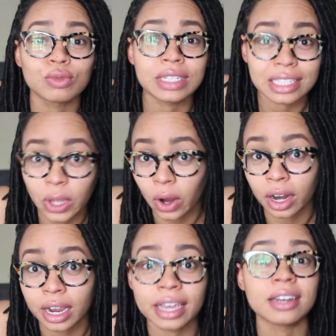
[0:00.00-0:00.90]

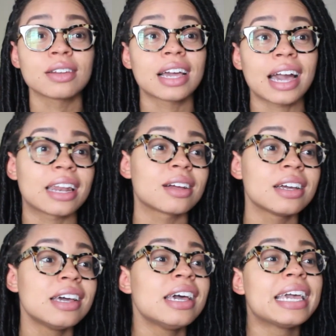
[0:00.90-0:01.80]
restart and kind
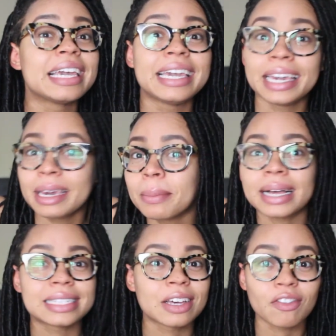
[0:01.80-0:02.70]
of get
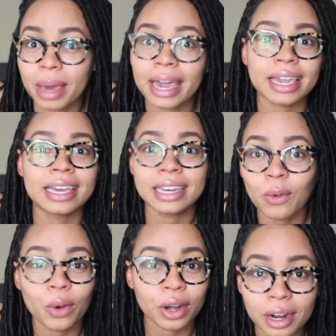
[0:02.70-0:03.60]
myself back in
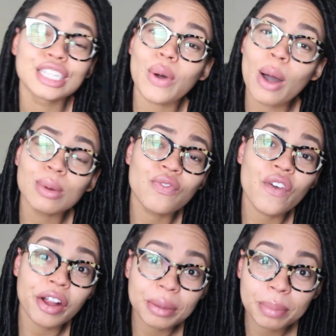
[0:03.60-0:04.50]
order. So I was
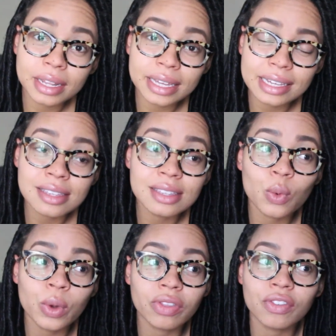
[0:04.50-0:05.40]
very pleased
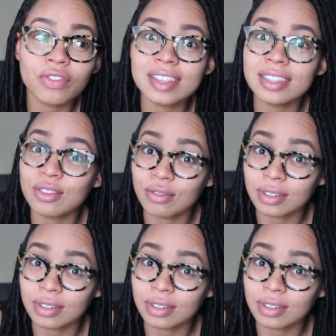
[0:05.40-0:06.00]
with the physical